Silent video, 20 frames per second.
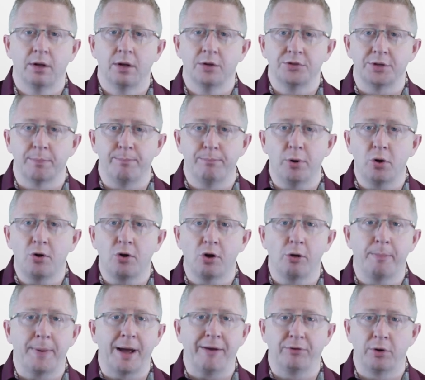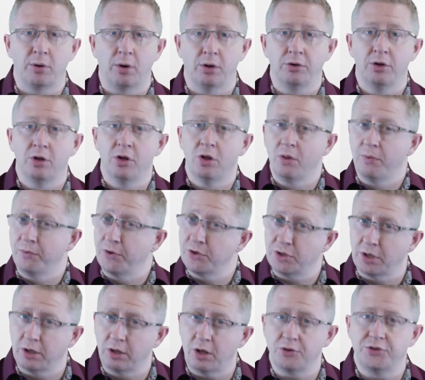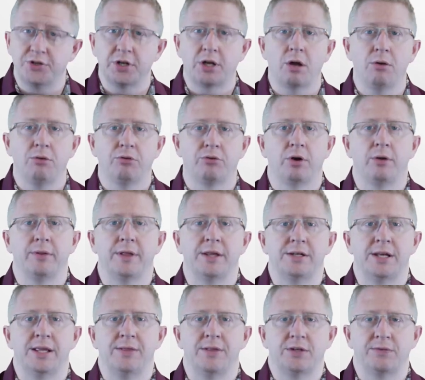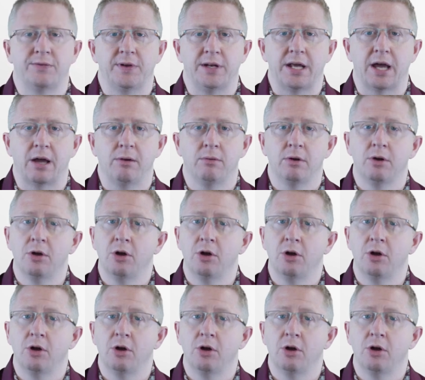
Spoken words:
So buckle up everyone, there's a lot to go through in this video,